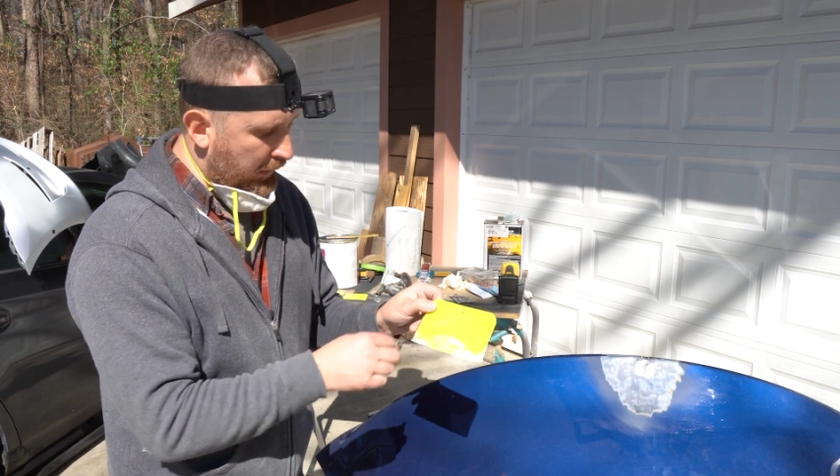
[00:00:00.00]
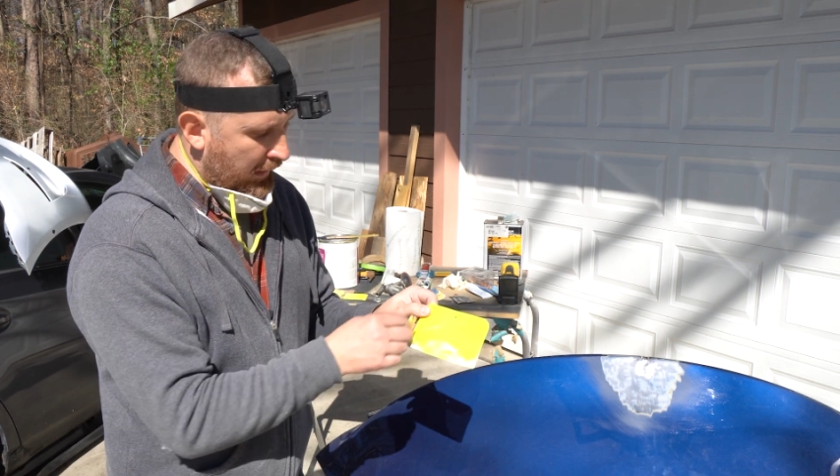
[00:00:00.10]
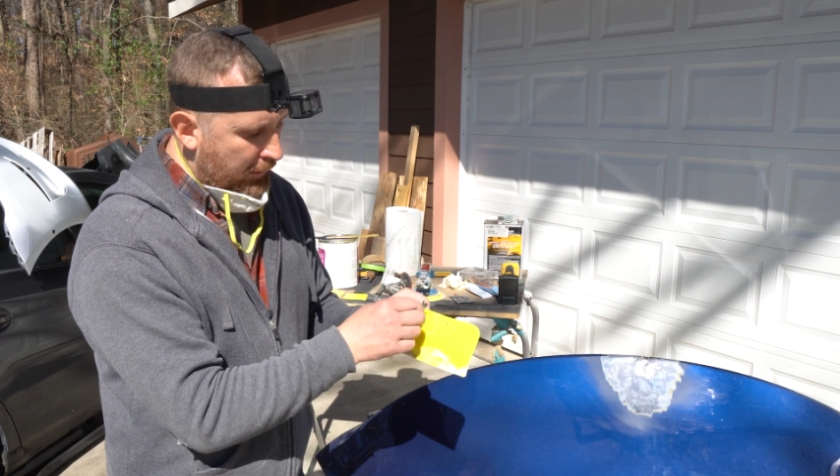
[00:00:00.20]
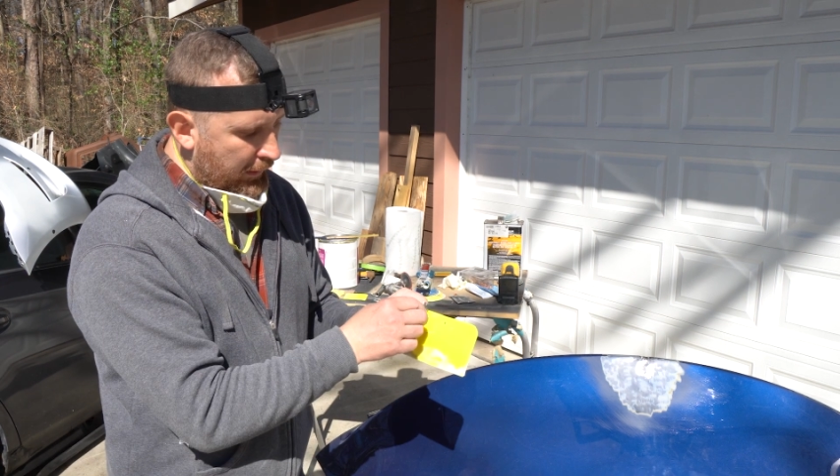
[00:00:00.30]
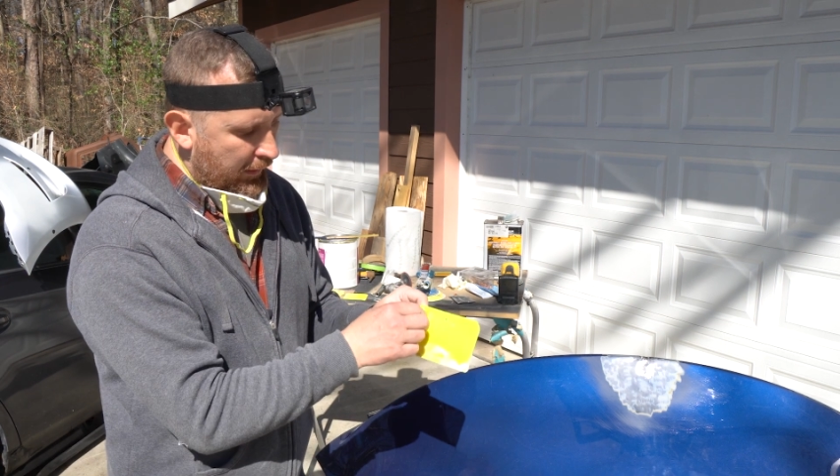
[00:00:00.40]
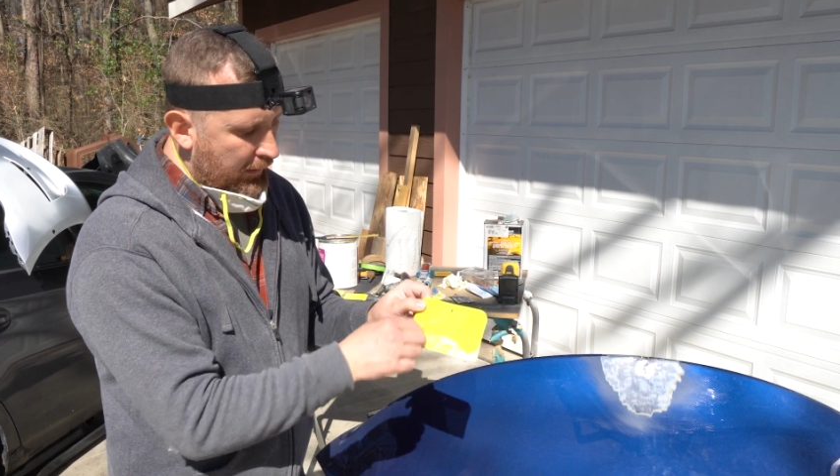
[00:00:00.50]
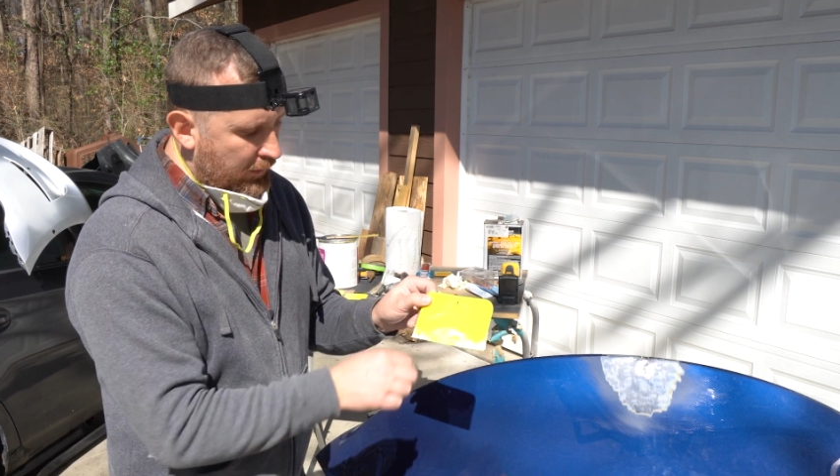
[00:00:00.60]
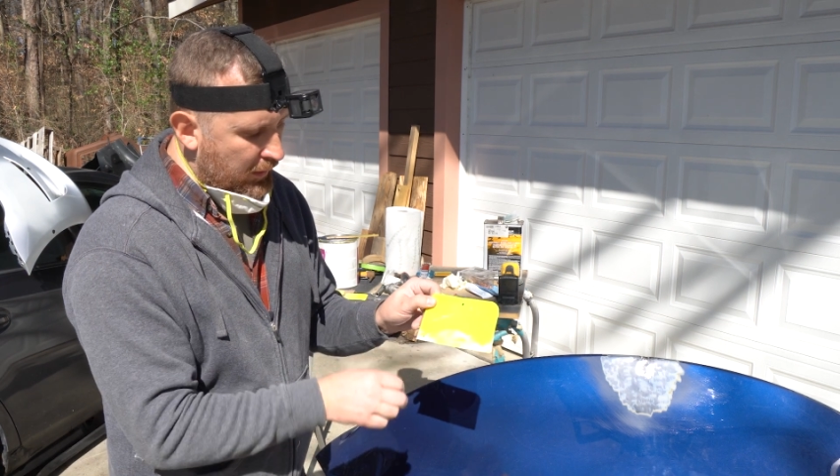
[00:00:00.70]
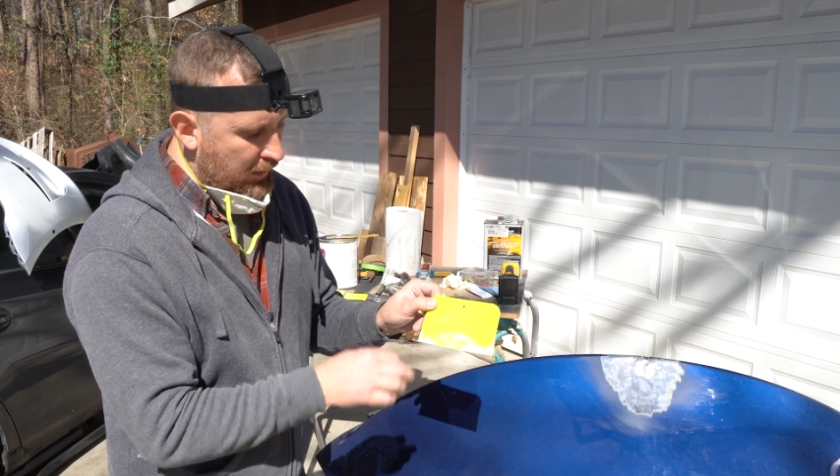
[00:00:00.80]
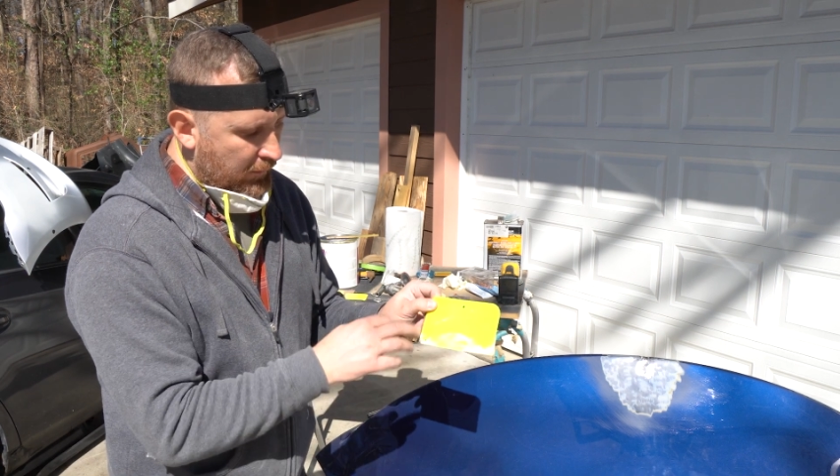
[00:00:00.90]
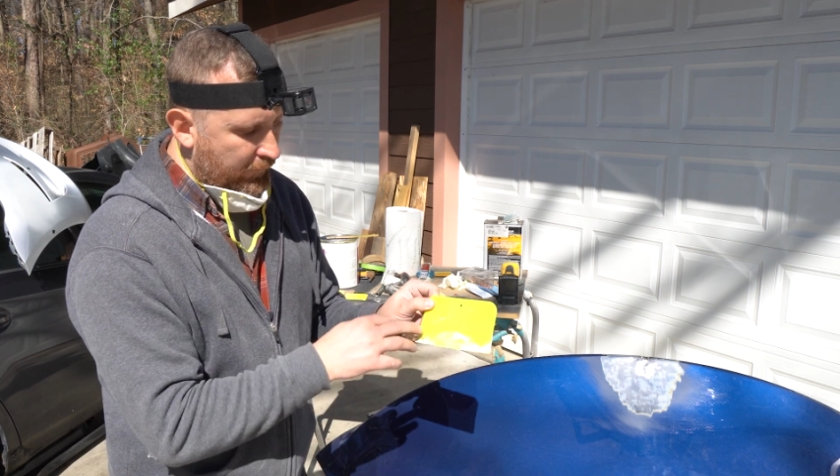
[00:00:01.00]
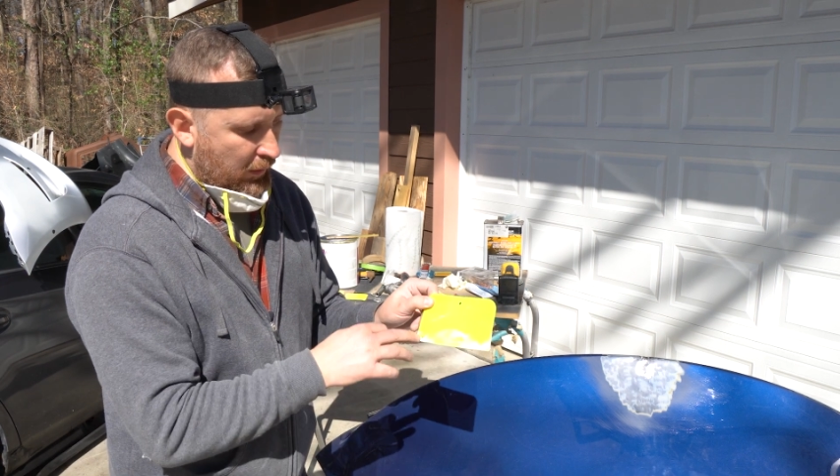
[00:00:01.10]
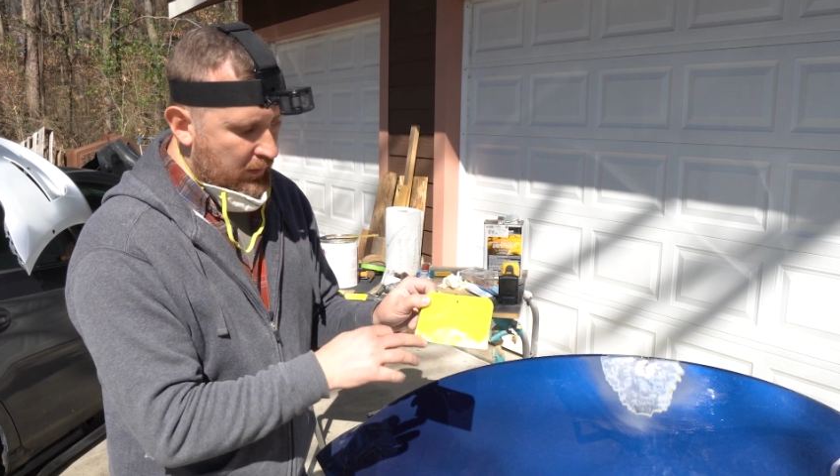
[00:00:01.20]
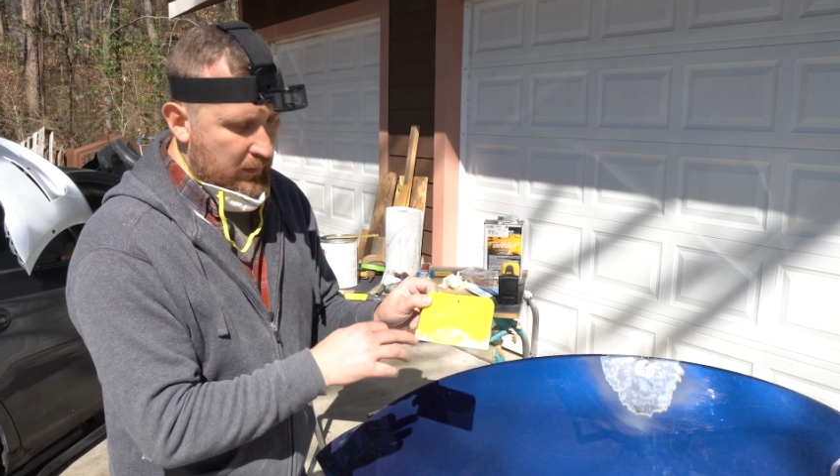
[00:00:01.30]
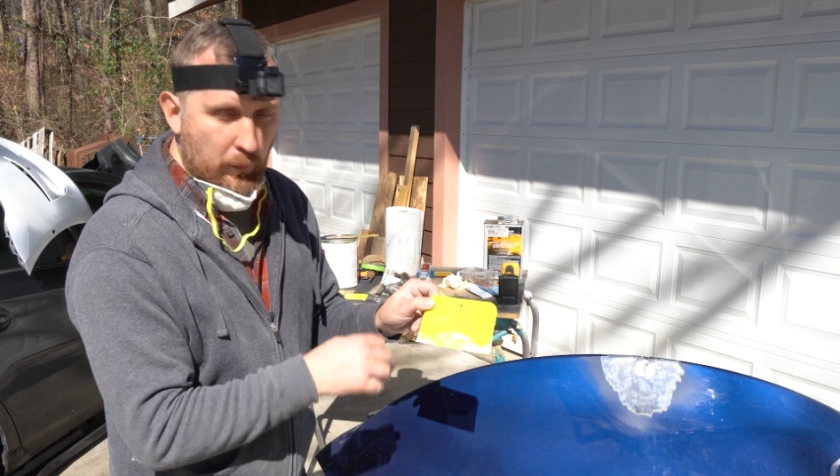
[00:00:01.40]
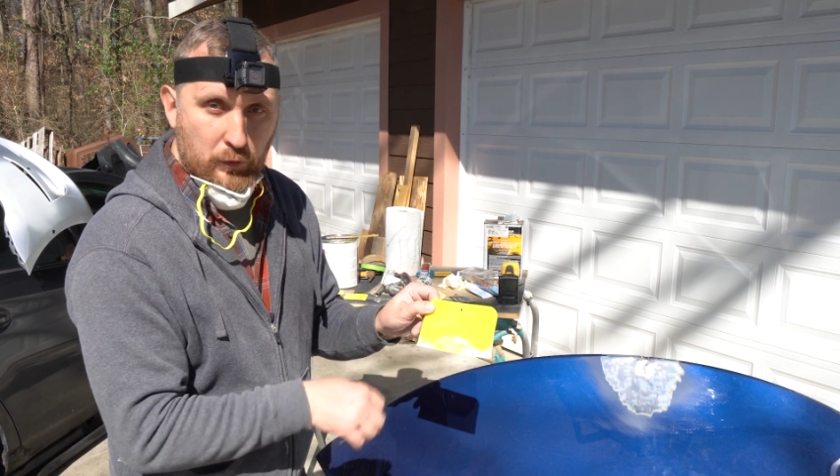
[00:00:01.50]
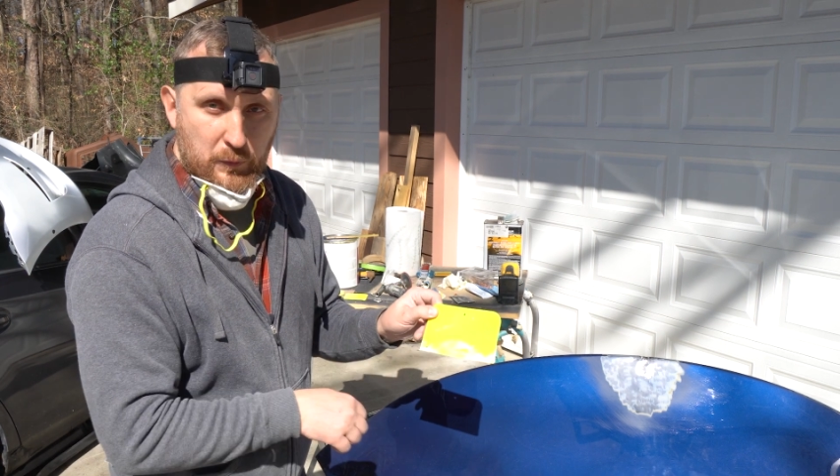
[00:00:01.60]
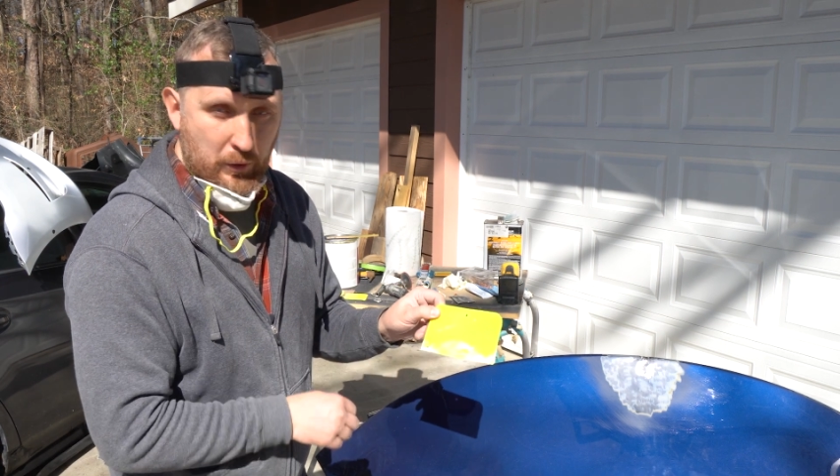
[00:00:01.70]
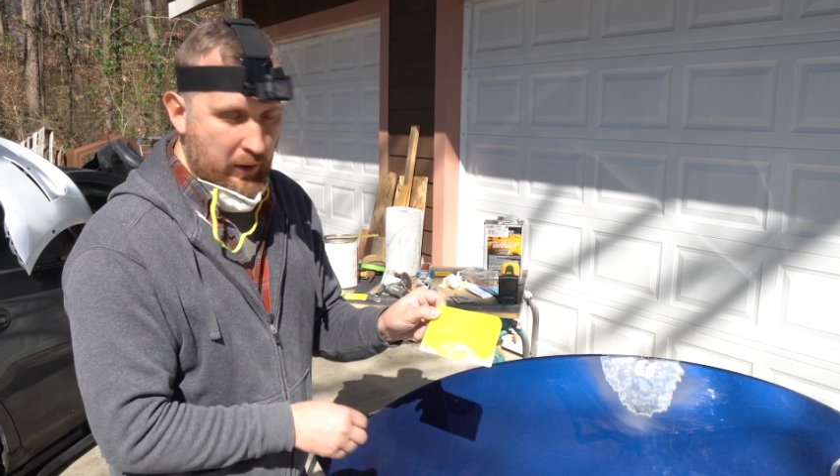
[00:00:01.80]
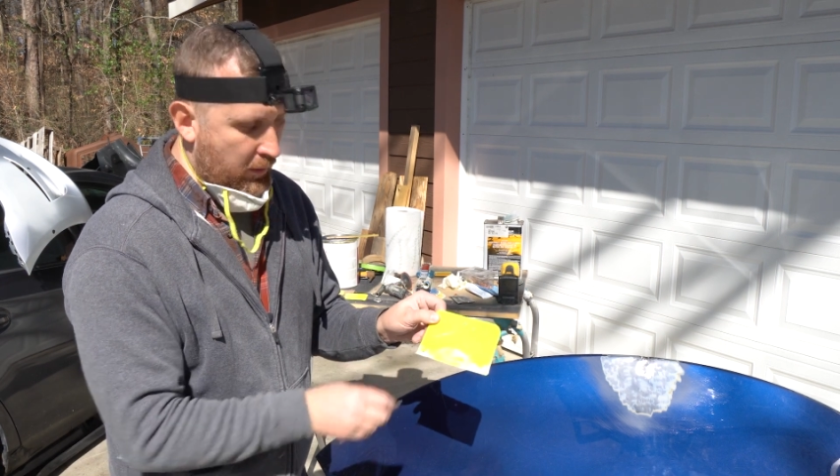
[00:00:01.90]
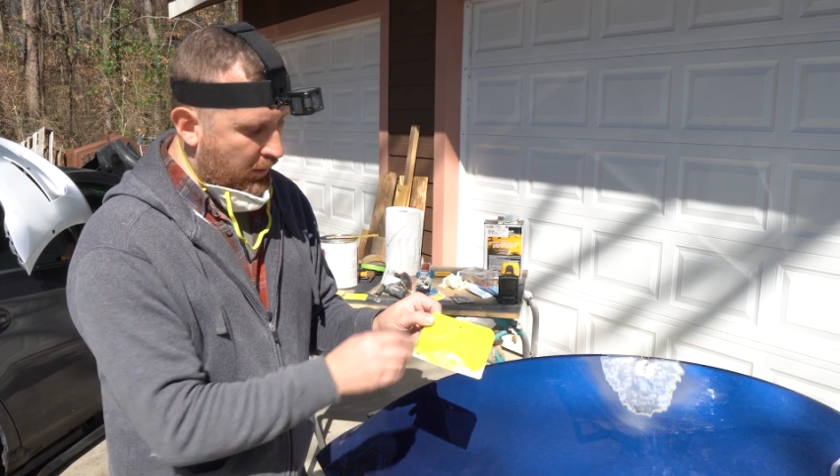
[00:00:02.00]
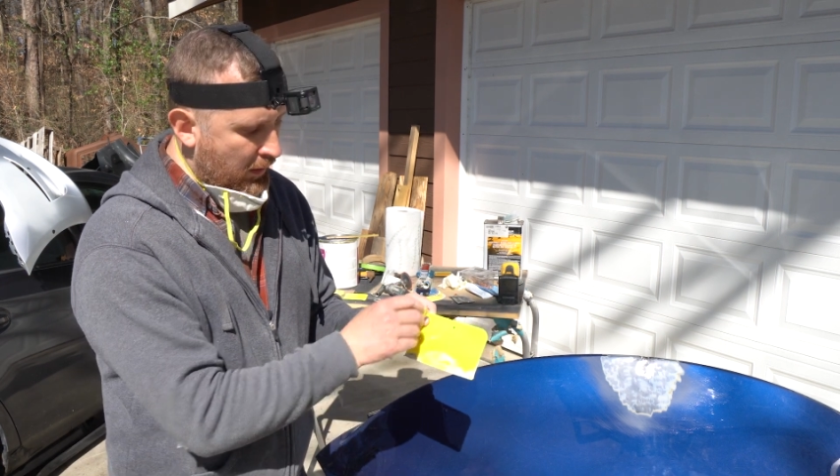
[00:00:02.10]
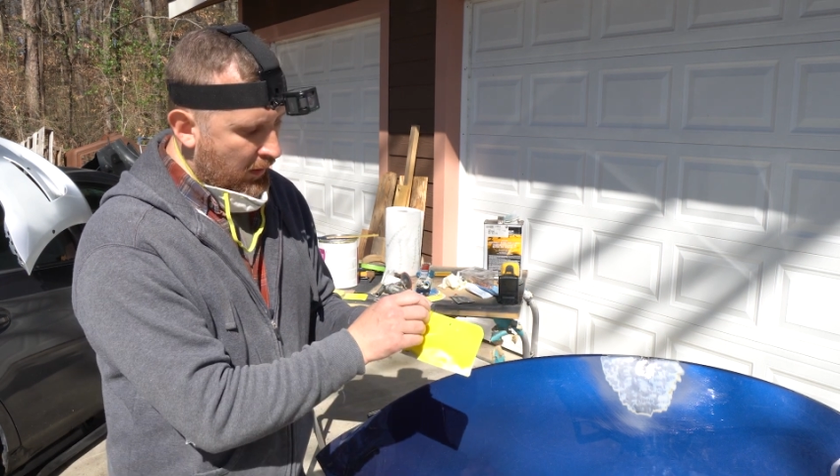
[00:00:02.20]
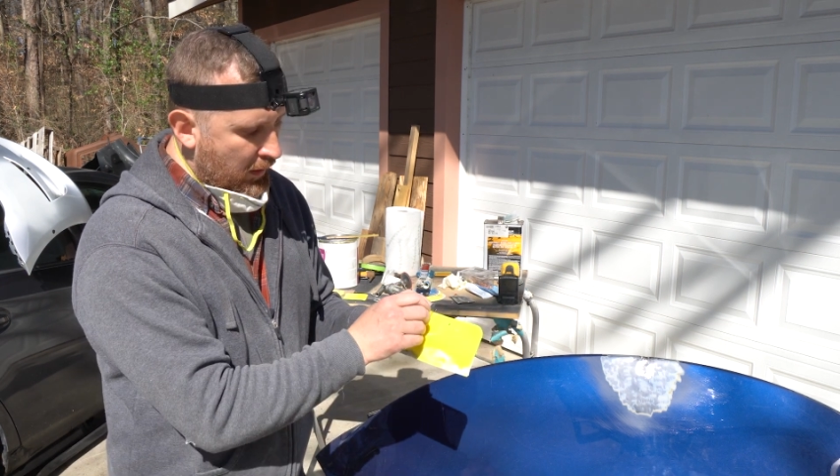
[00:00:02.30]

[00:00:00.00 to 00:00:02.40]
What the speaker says: area and you need a very small spreader,